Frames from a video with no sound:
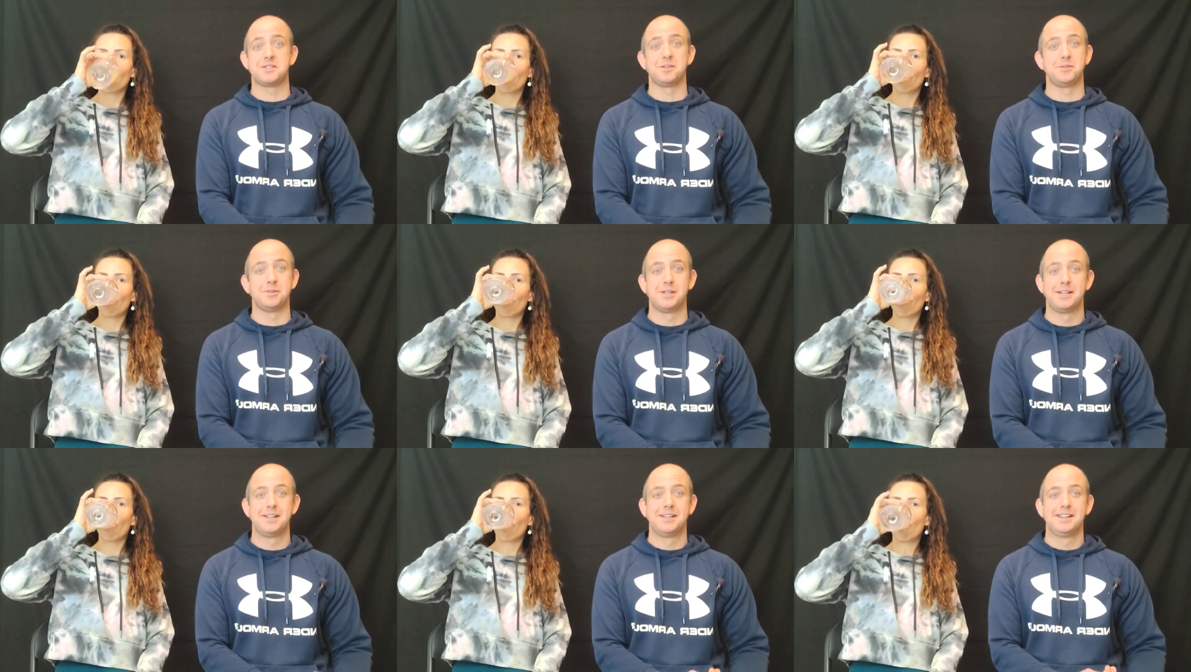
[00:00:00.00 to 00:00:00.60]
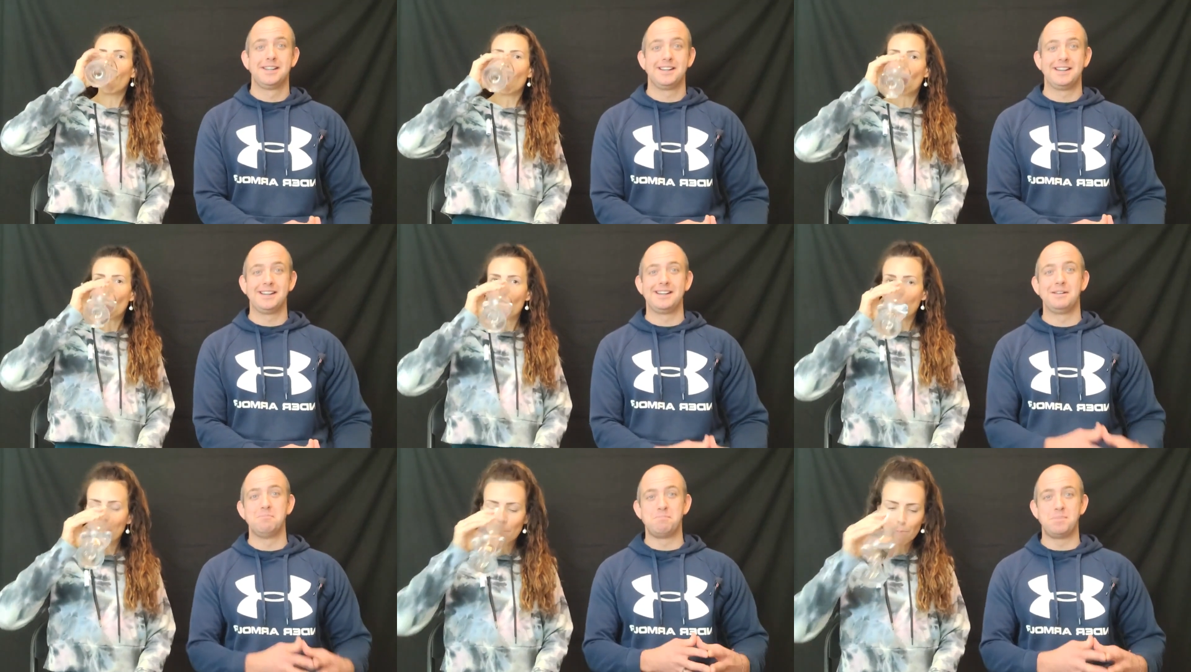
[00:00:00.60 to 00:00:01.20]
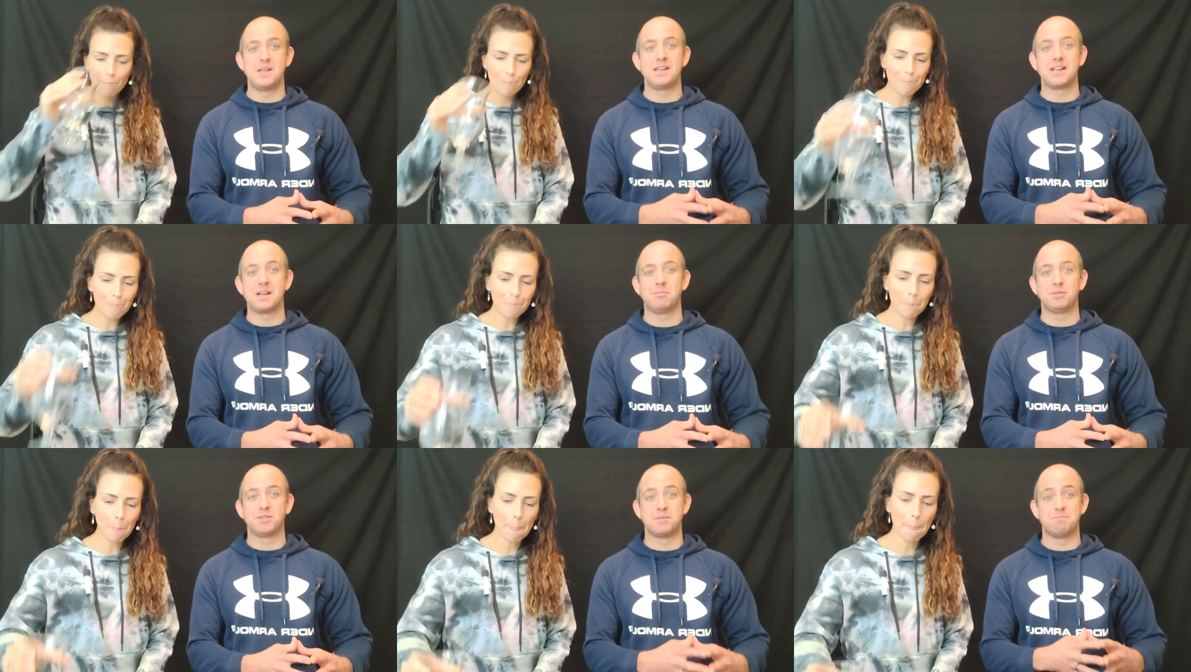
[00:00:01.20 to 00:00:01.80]
Speaker 1: So being
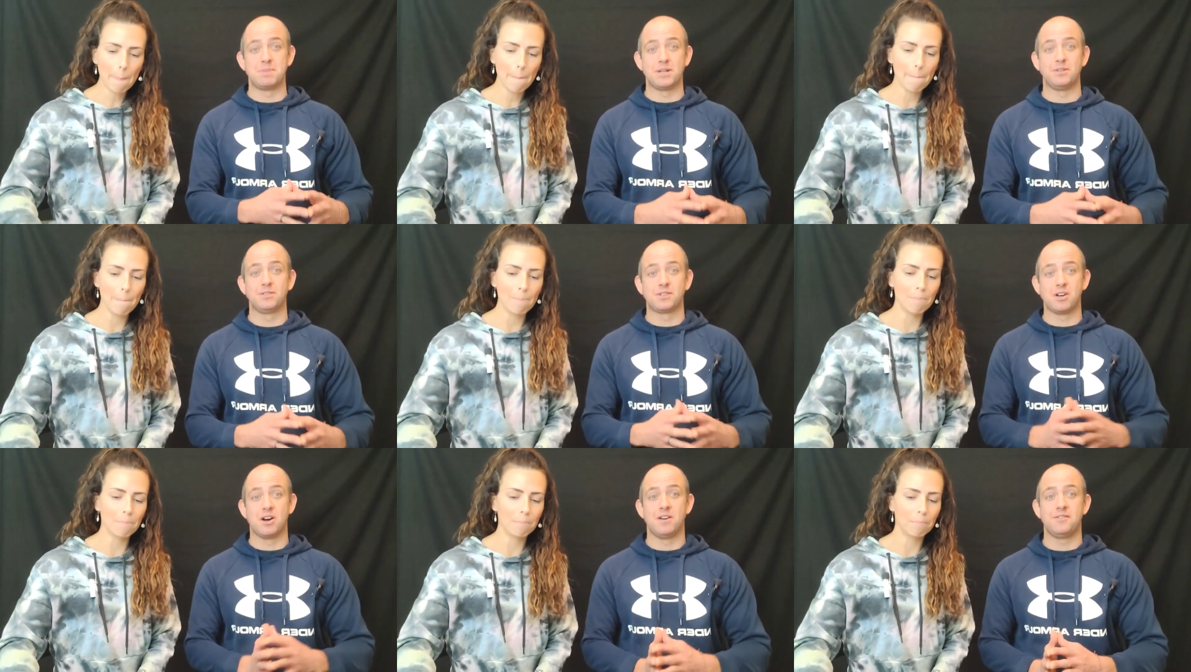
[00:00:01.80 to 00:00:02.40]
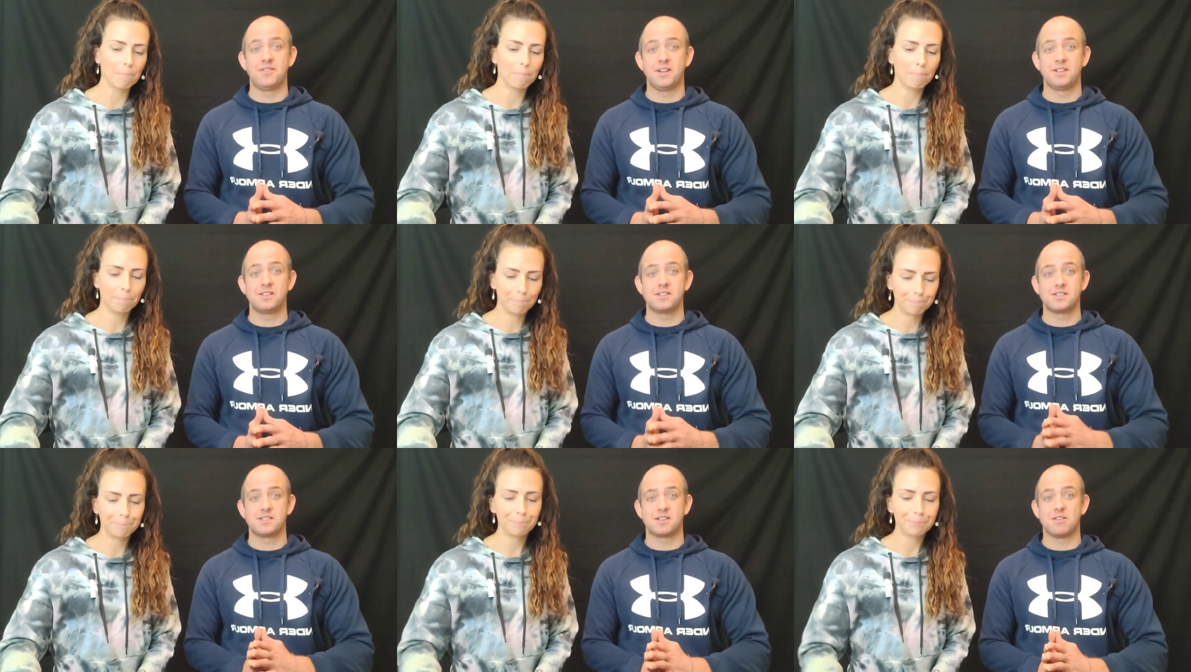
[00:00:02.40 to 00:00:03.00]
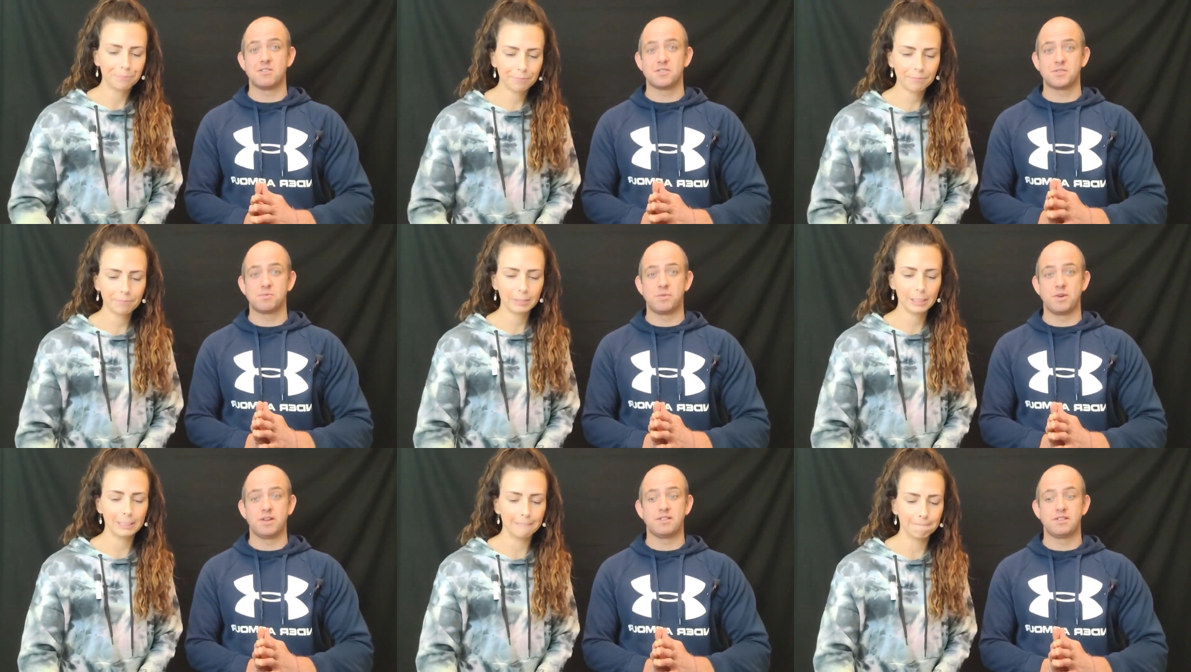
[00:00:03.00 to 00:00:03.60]
able to build confidence
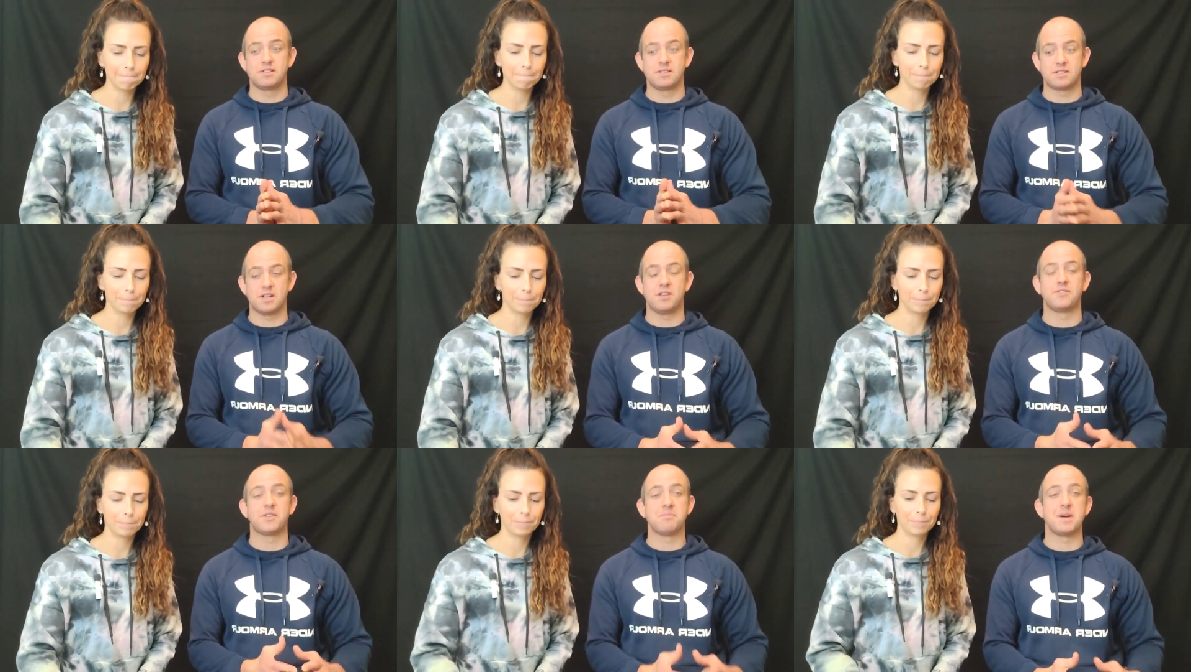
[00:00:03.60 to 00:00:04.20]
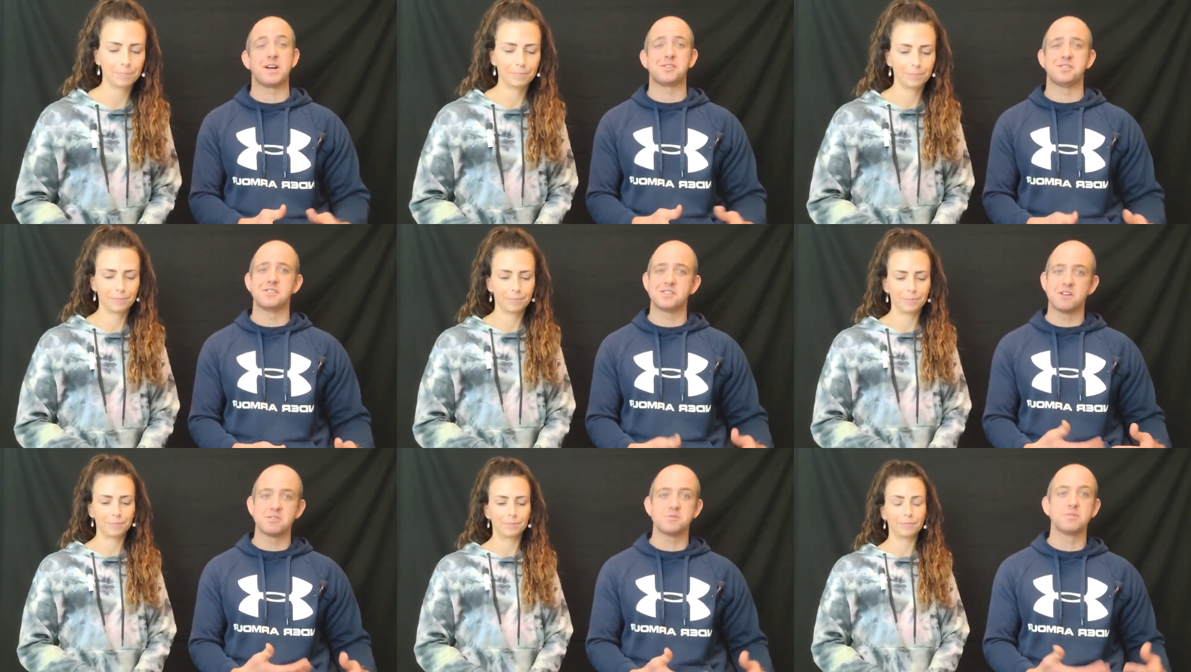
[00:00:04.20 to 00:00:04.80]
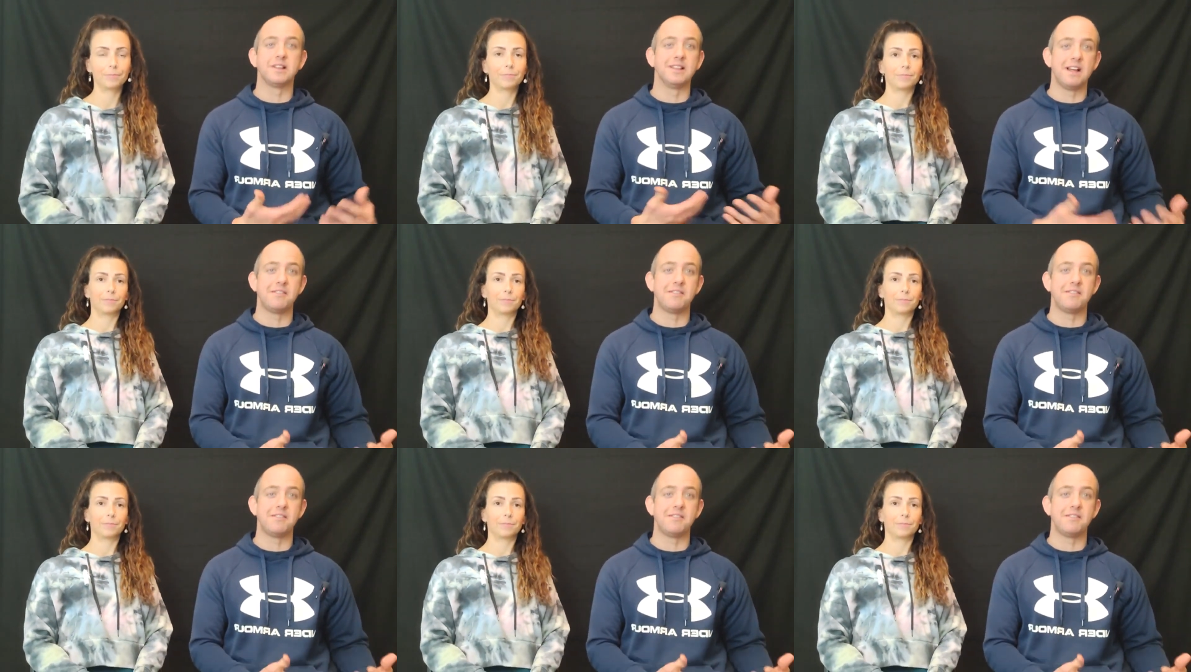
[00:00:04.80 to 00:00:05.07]
starts with self-compassion. It starts with